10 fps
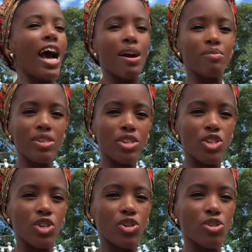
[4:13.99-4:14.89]
I'm going to
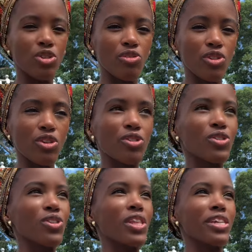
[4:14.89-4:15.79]
show you the view
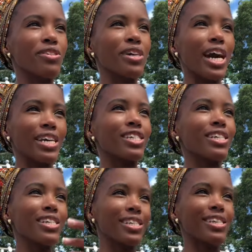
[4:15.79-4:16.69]
so that you
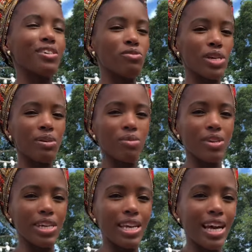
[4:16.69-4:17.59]
actually see what I'm
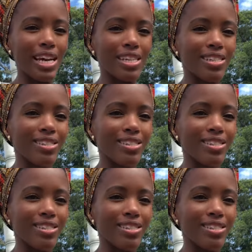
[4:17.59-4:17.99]
looking at.